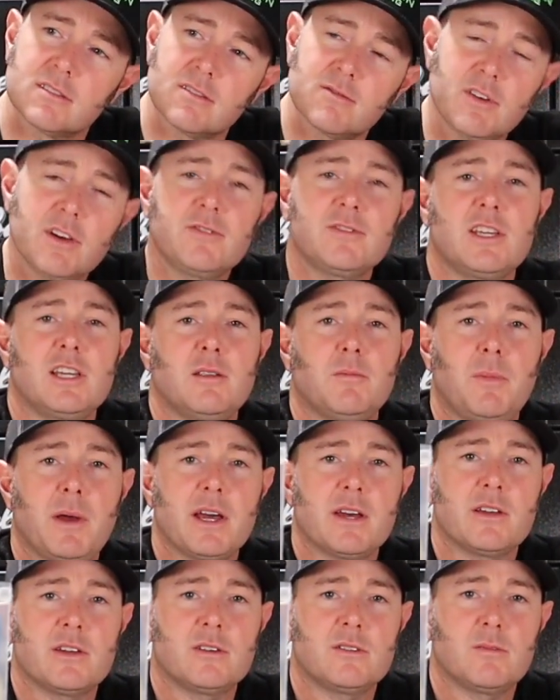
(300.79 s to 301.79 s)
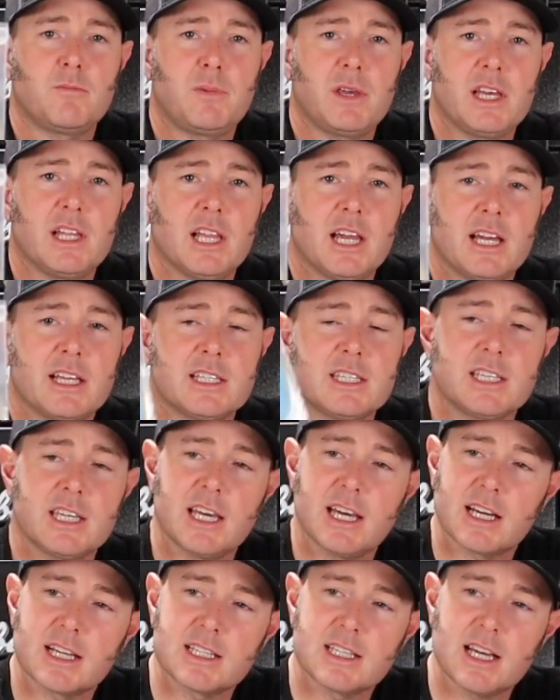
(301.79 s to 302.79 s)
15 pound P-Line
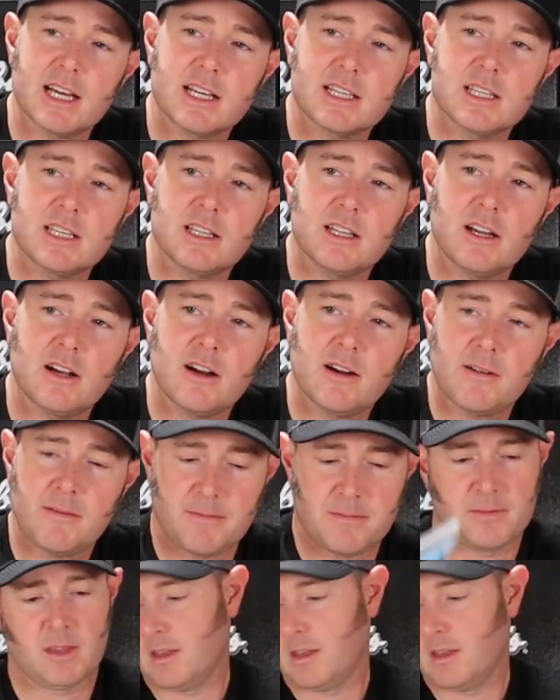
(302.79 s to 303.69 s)
CXX in there.